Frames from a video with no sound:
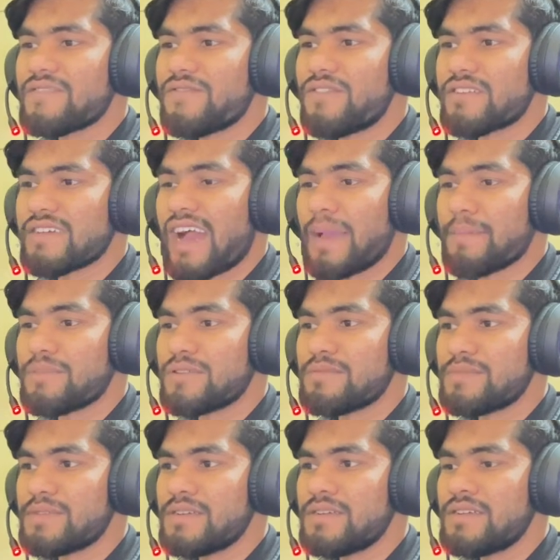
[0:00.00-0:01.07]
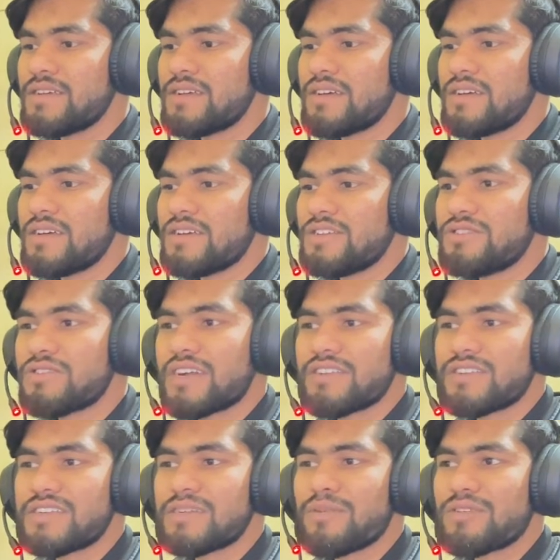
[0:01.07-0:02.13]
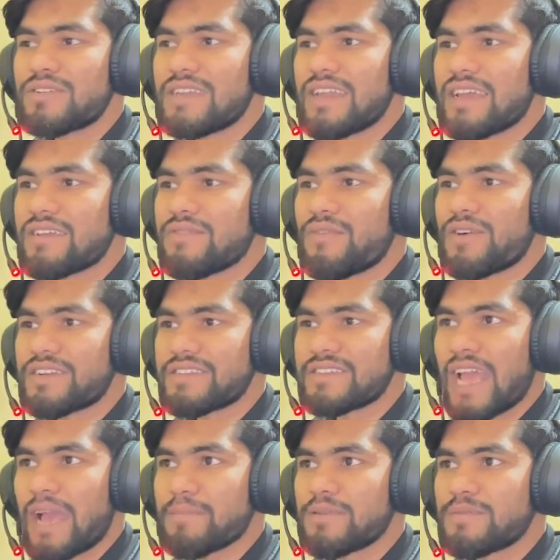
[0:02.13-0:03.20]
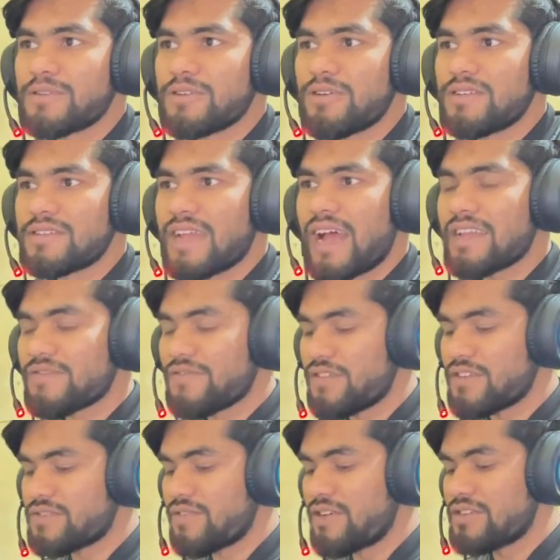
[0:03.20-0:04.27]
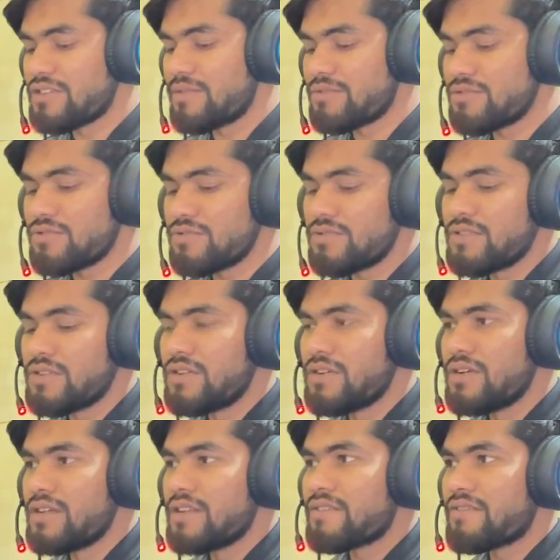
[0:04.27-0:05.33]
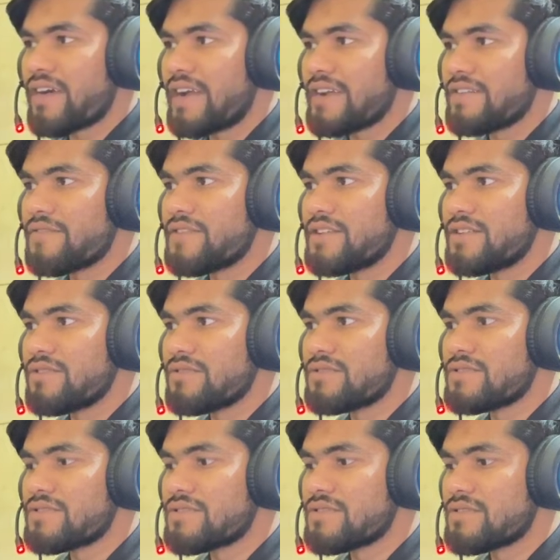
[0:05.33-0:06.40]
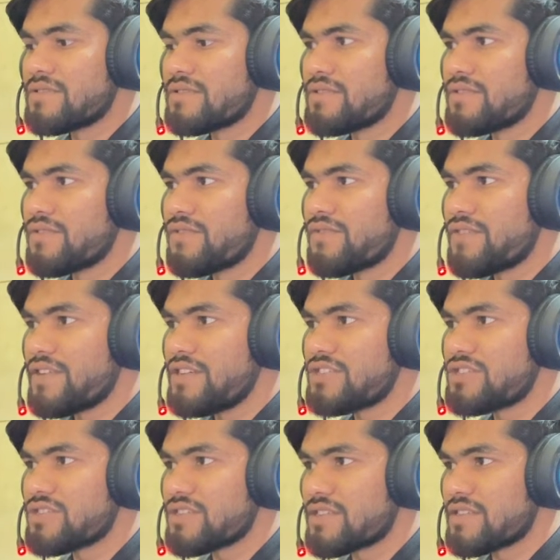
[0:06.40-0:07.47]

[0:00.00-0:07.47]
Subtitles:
for the Hyper-V, you can read about like what is Hyper-V, all that. First, what you have to do, write Windows feature.